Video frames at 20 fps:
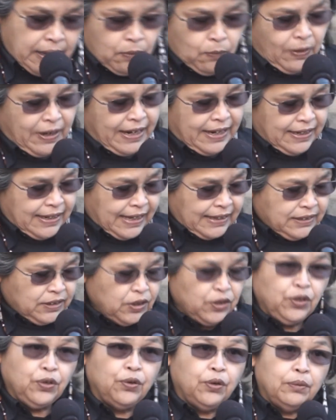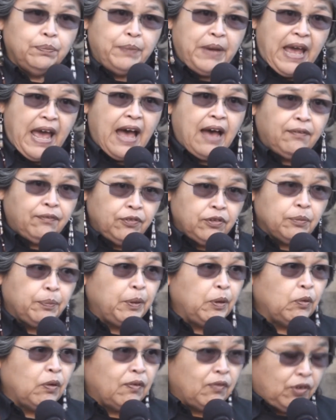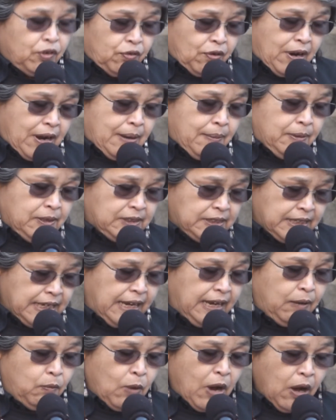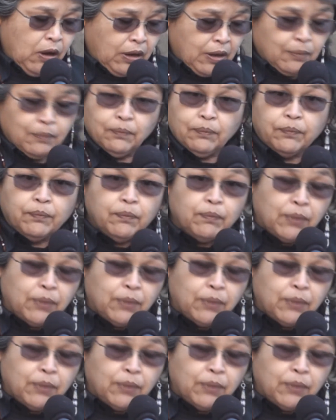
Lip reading: And what I'd like to do on behalf of the Pit River Tribe is say, welcome,